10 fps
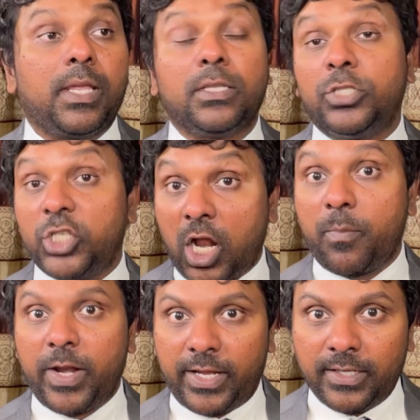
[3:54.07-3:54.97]
In
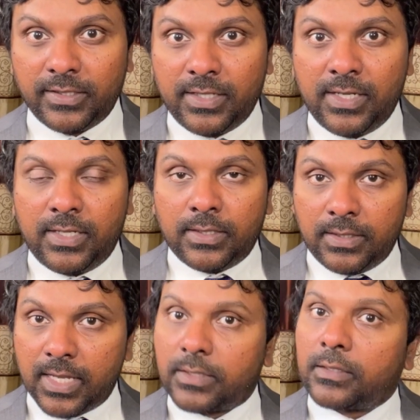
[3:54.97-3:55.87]
Germany,
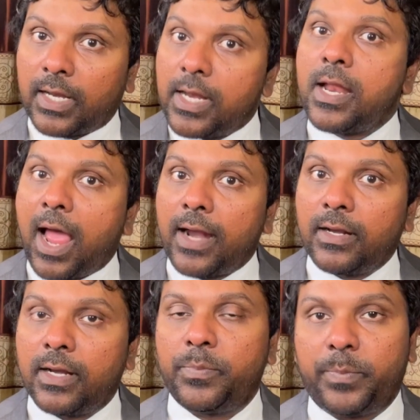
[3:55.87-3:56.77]
they studied
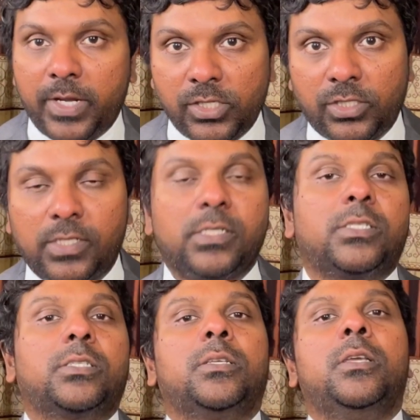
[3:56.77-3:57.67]
100
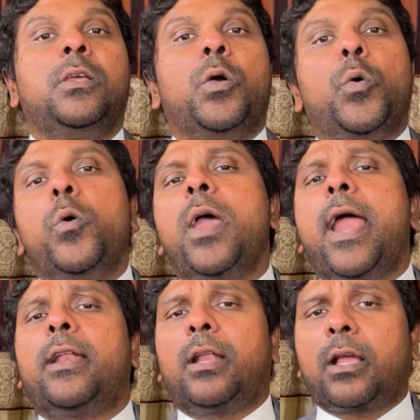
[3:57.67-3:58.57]
patients who
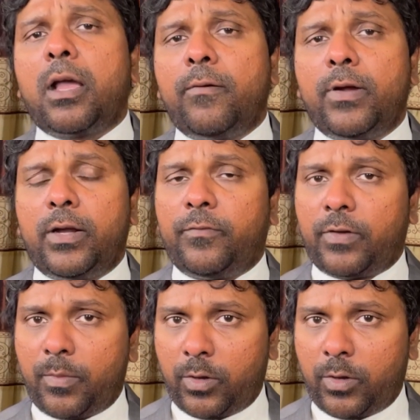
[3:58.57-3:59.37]
had recovered from